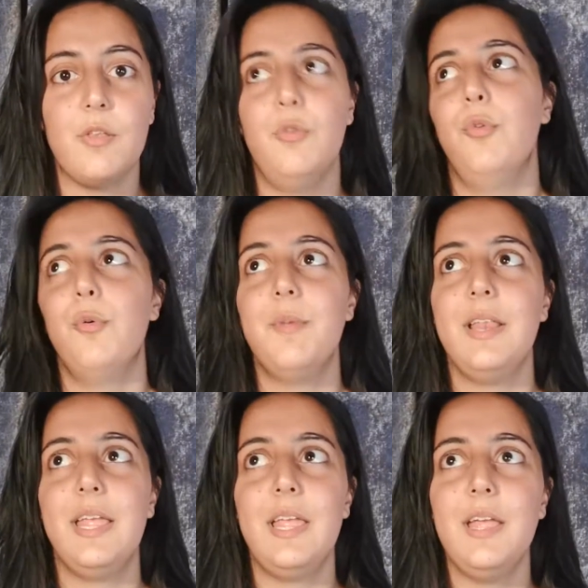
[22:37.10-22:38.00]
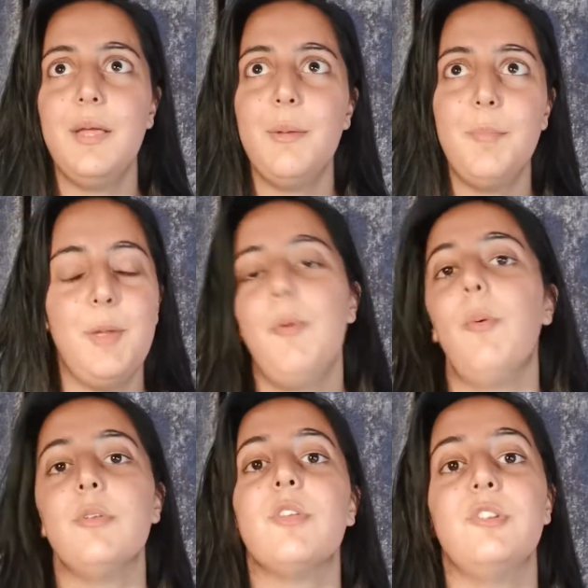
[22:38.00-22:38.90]
normally people
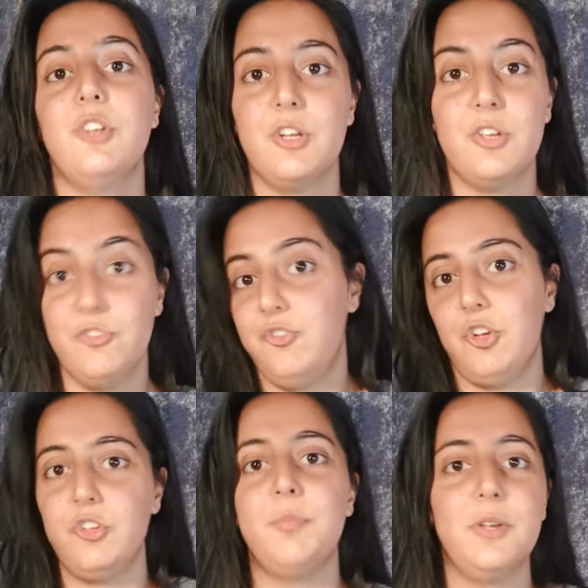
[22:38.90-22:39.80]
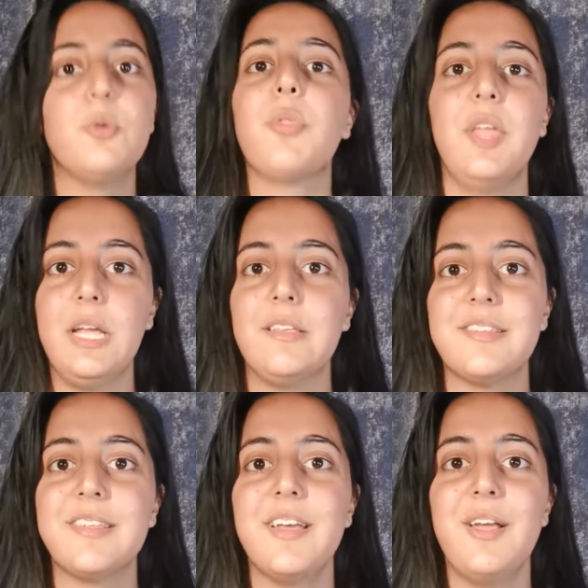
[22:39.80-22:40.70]
won't say judgmental
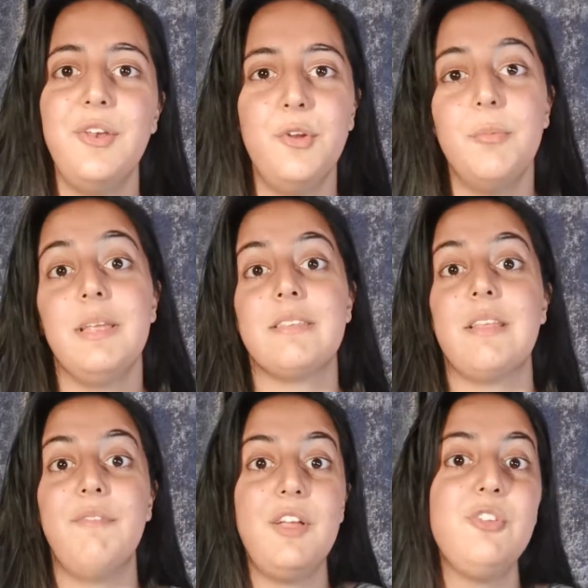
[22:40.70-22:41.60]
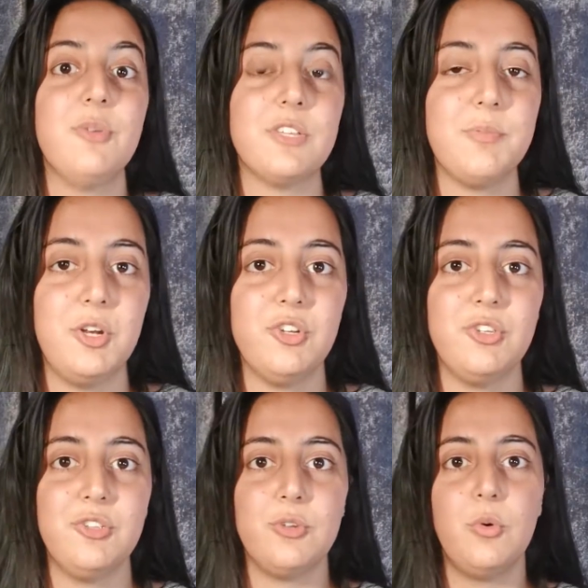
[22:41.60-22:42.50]
things. Normally it's their facial
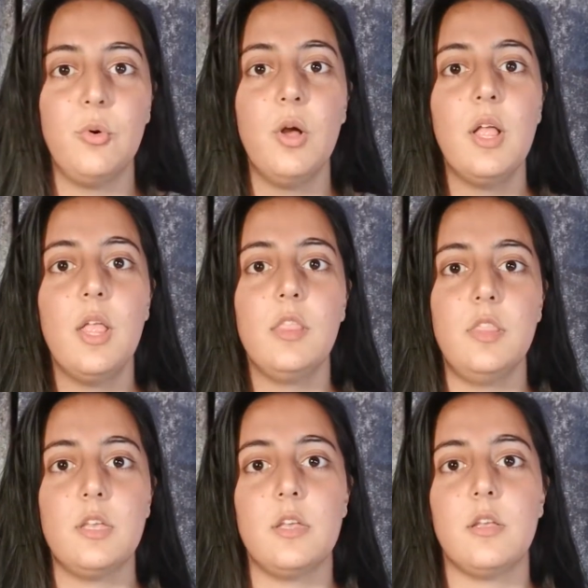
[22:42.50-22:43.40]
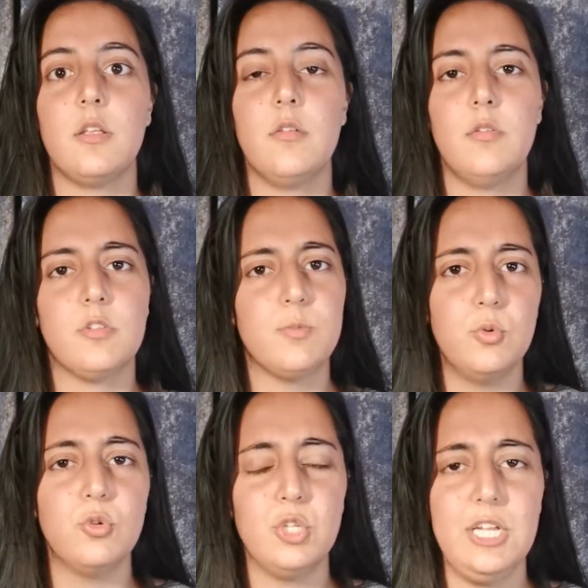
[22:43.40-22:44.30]
expressions or the
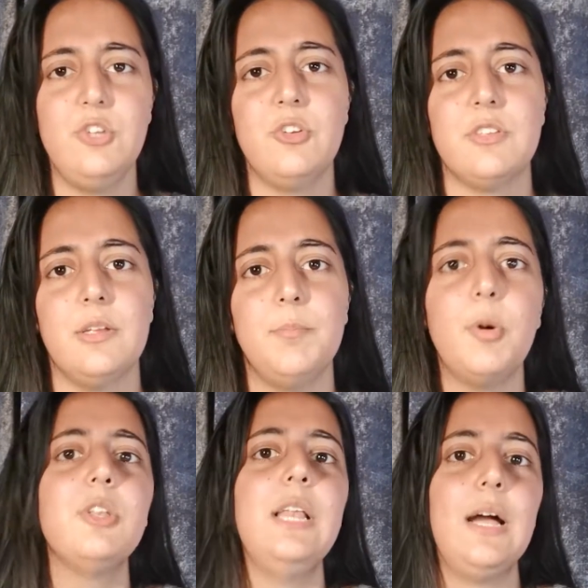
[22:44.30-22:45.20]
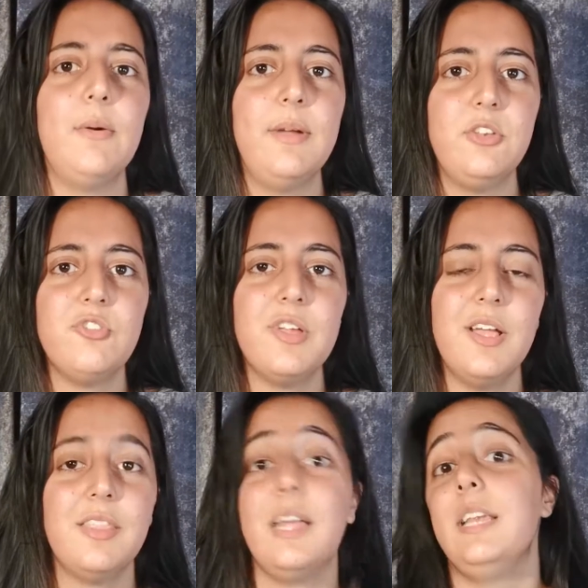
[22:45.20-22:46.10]
small changes in body language
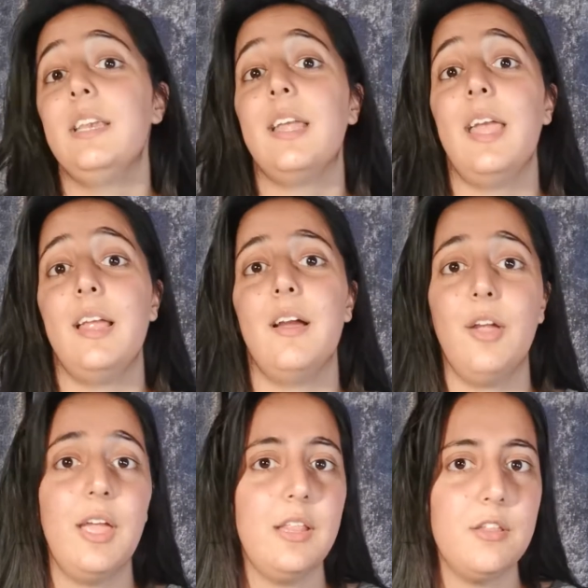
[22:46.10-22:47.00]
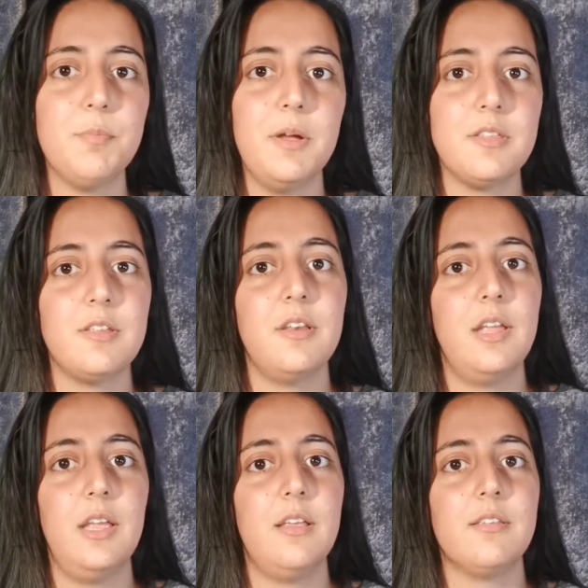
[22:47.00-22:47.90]
that indicate, okay, this person
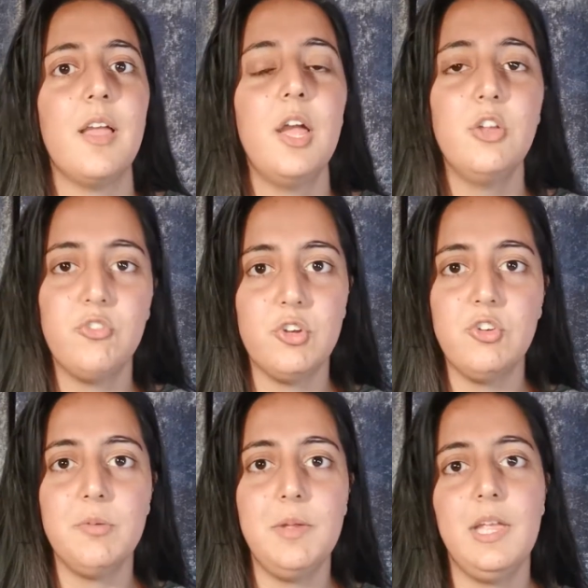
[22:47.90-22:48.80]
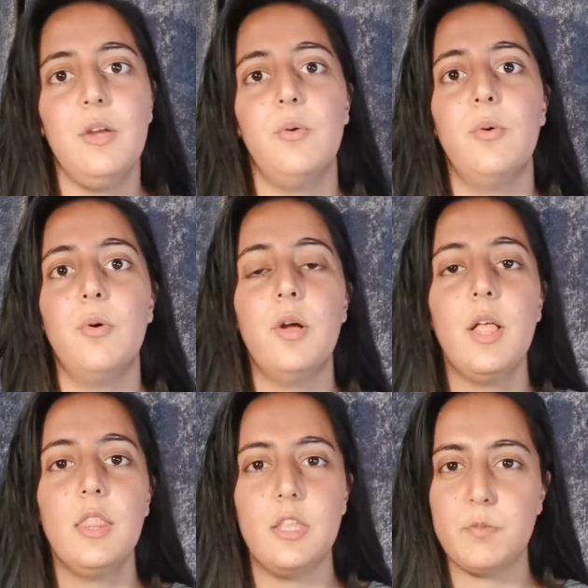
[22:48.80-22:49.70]
is judging me or
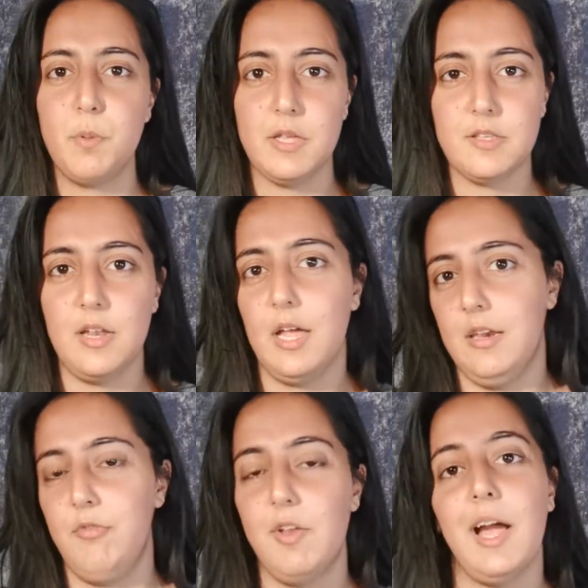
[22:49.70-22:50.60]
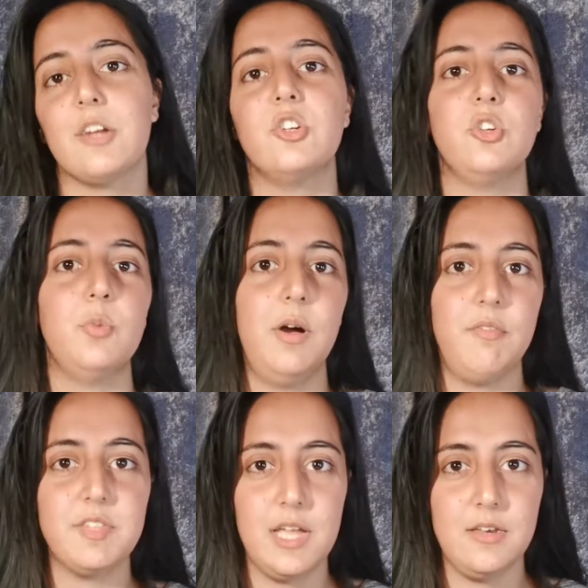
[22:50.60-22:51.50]
this person had a reaction to what
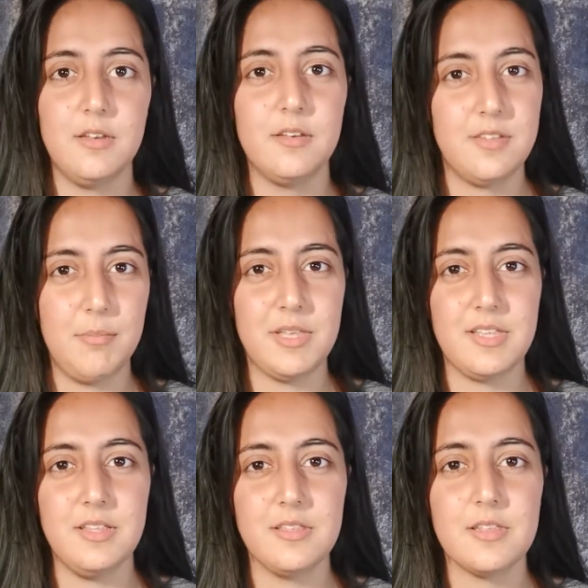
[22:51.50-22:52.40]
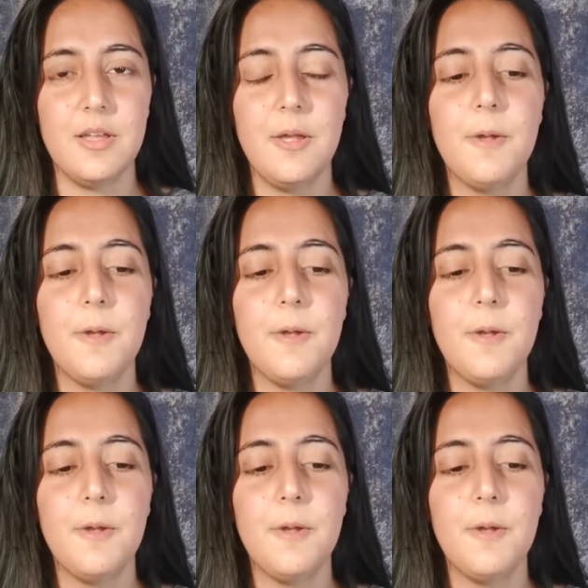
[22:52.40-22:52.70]
I've said. Does that make sense?